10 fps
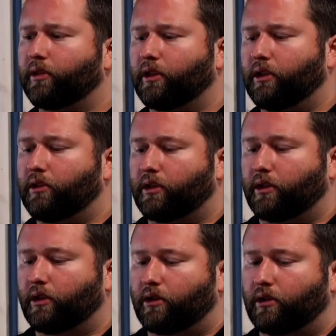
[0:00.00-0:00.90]
thing
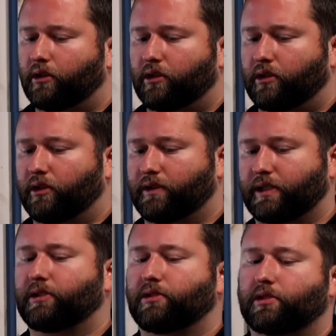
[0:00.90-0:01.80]
that is
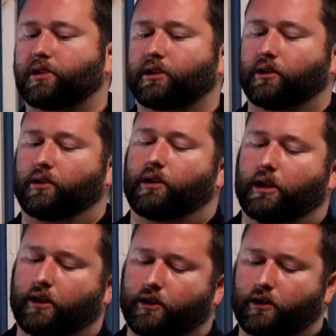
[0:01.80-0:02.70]
interesting though,
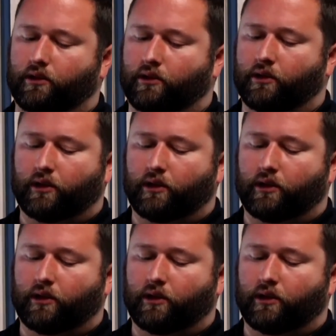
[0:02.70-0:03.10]
I think